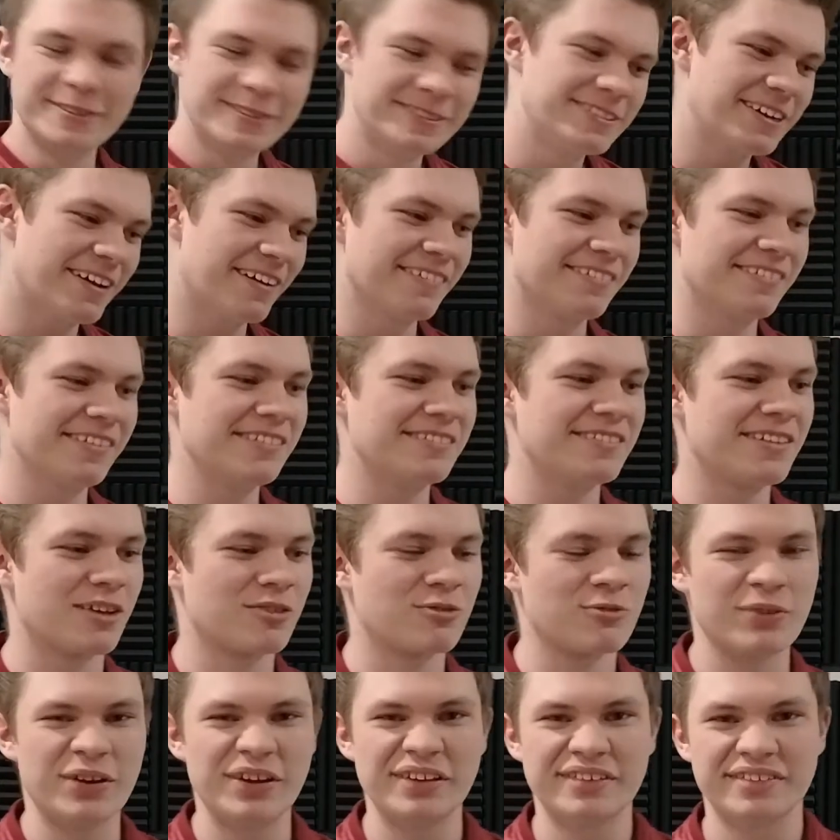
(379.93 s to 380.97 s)
Jersey
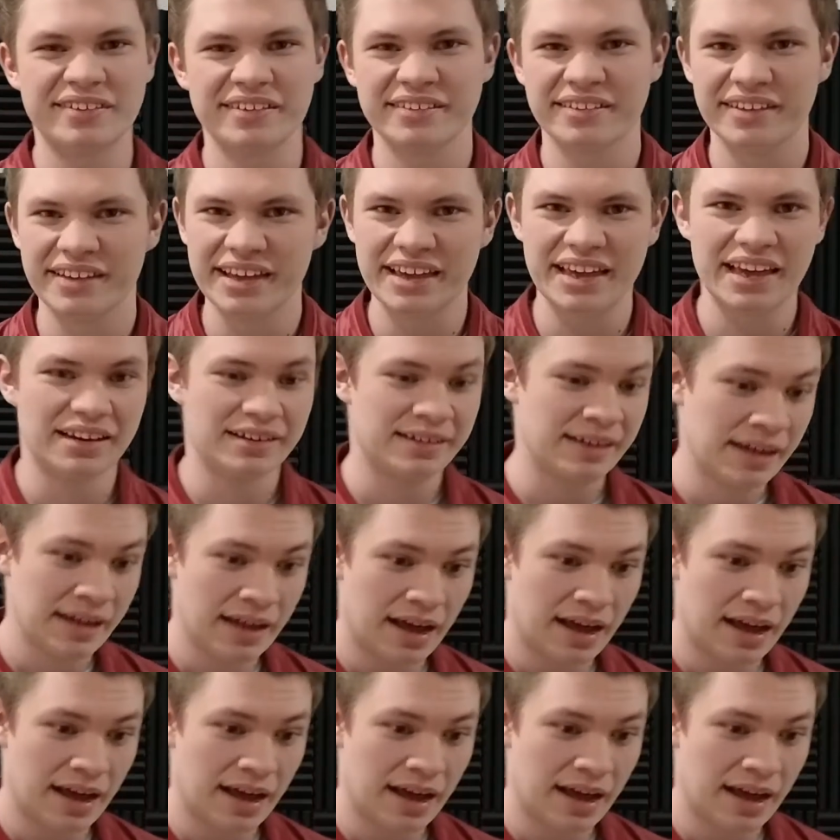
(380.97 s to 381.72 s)
just recently, and